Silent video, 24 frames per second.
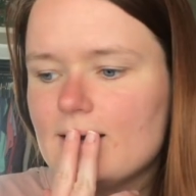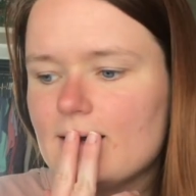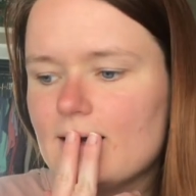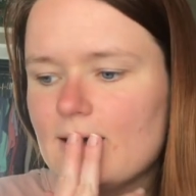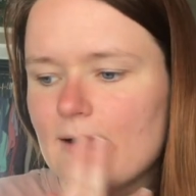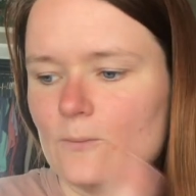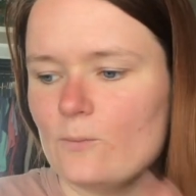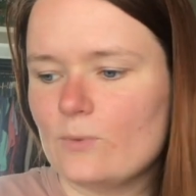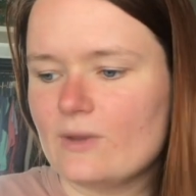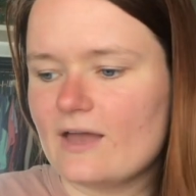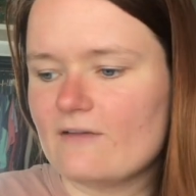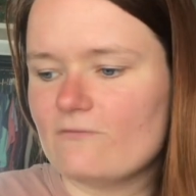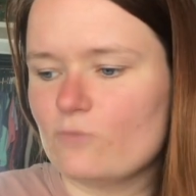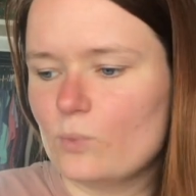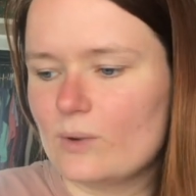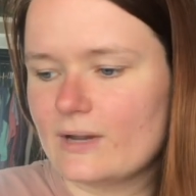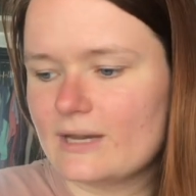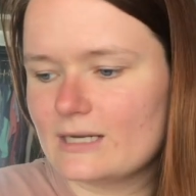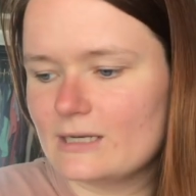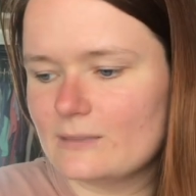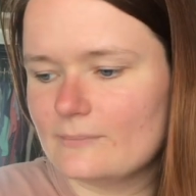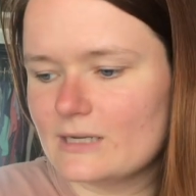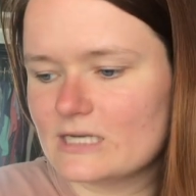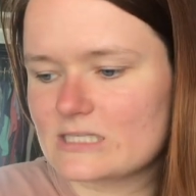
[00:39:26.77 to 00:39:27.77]
Um, we have
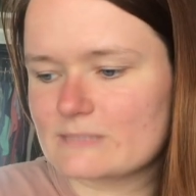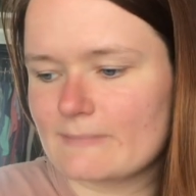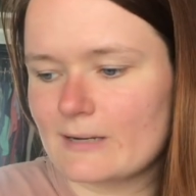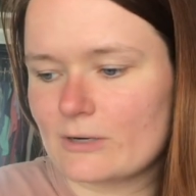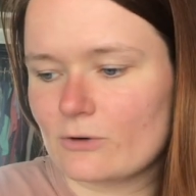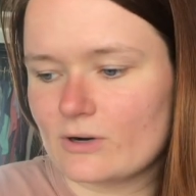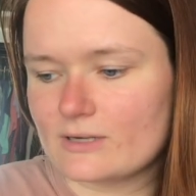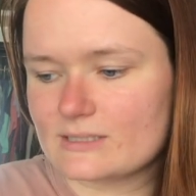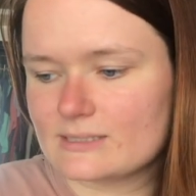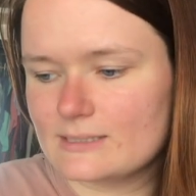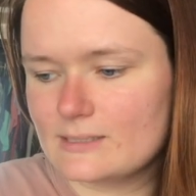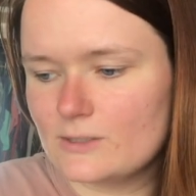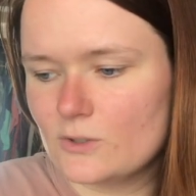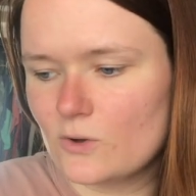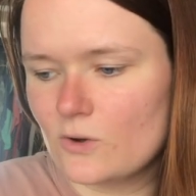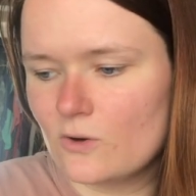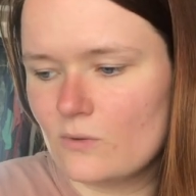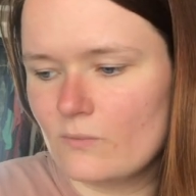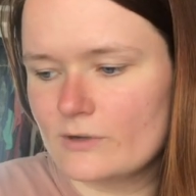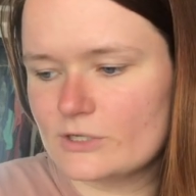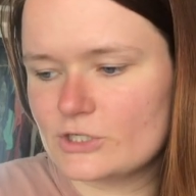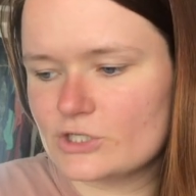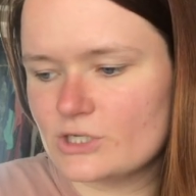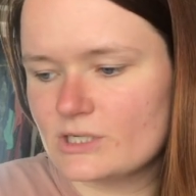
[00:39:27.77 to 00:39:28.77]
Wicked Abyss by Kresley
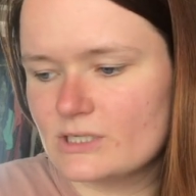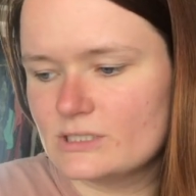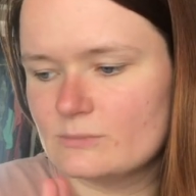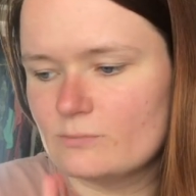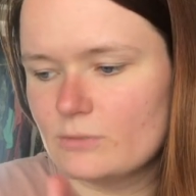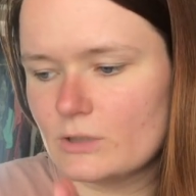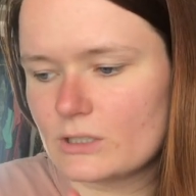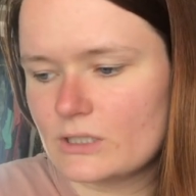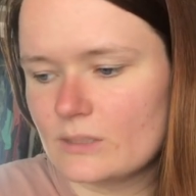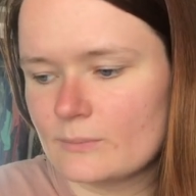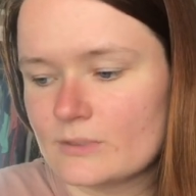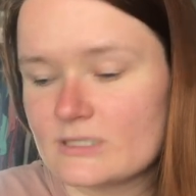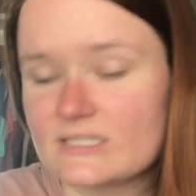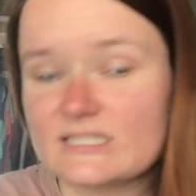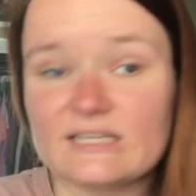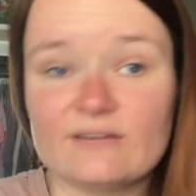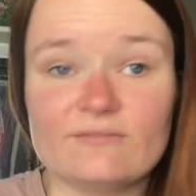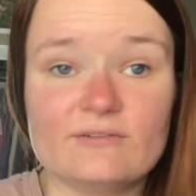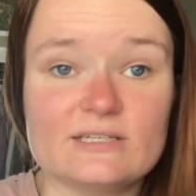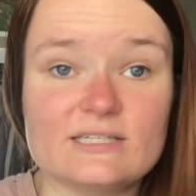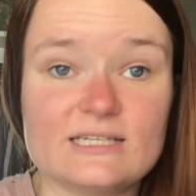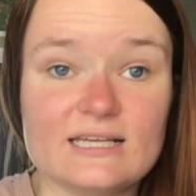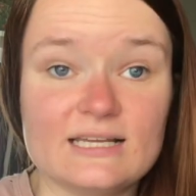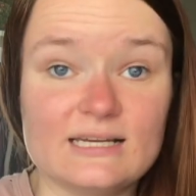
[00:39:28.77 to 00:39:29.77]
Cole, which is book number
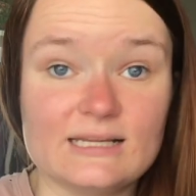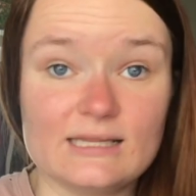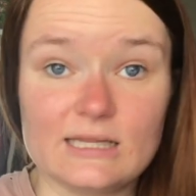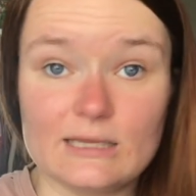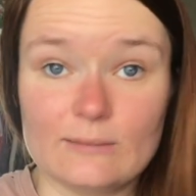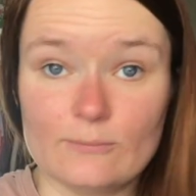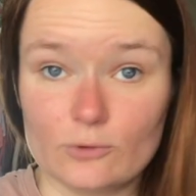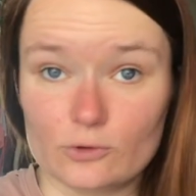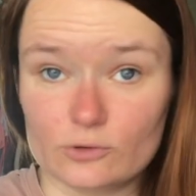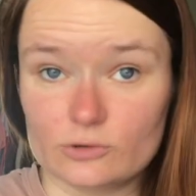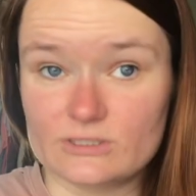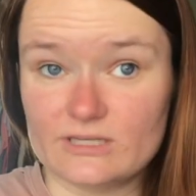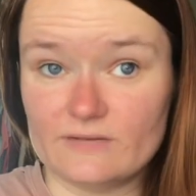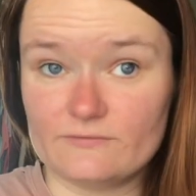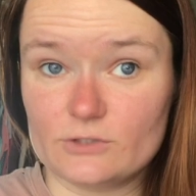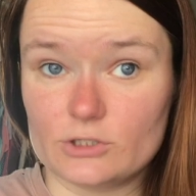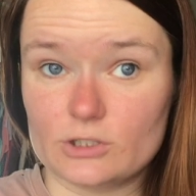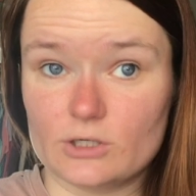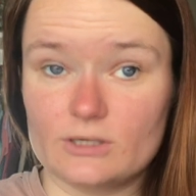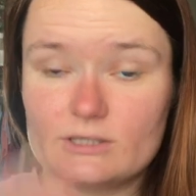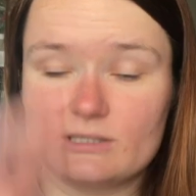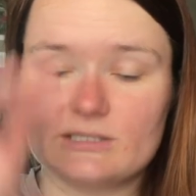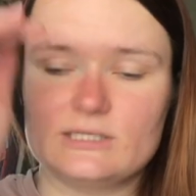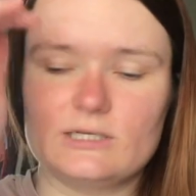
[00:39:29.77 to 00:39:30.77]
17 in the Immortals After
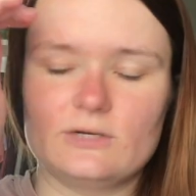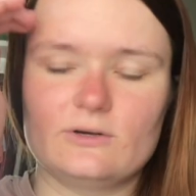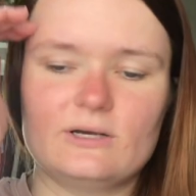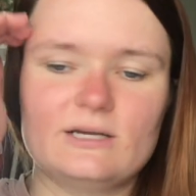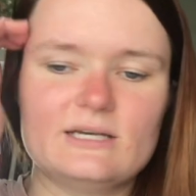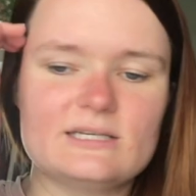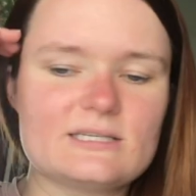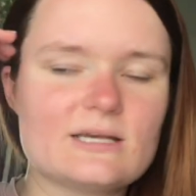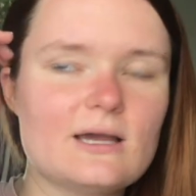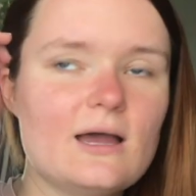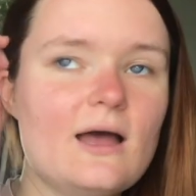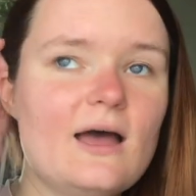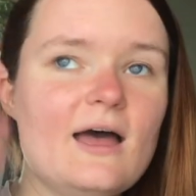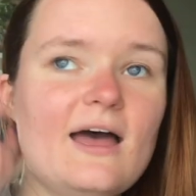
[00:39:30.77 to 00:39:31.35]
Dark series,